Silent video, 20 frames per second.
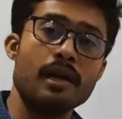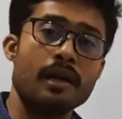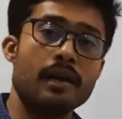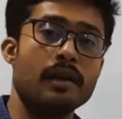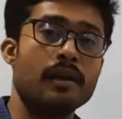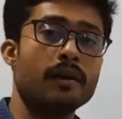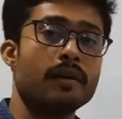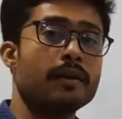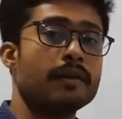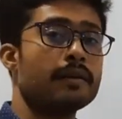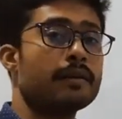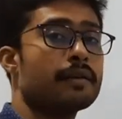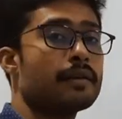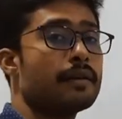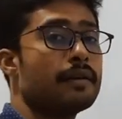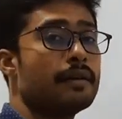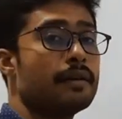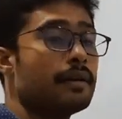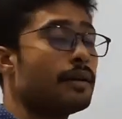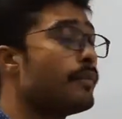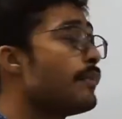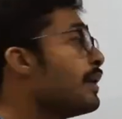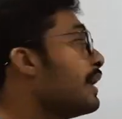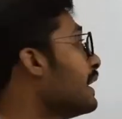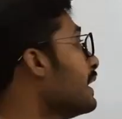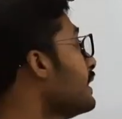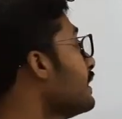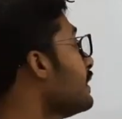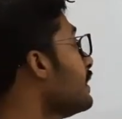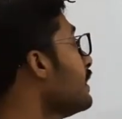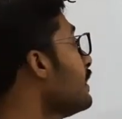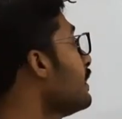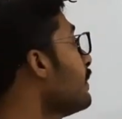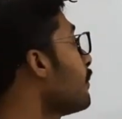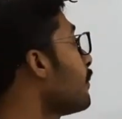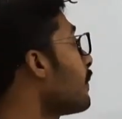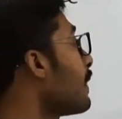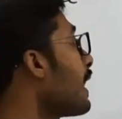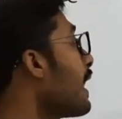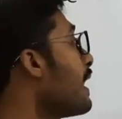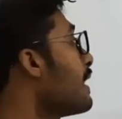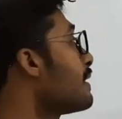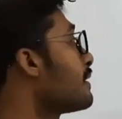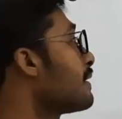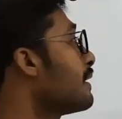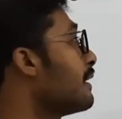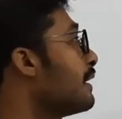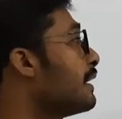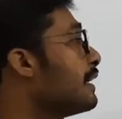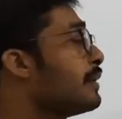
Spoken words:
learnt in the plants and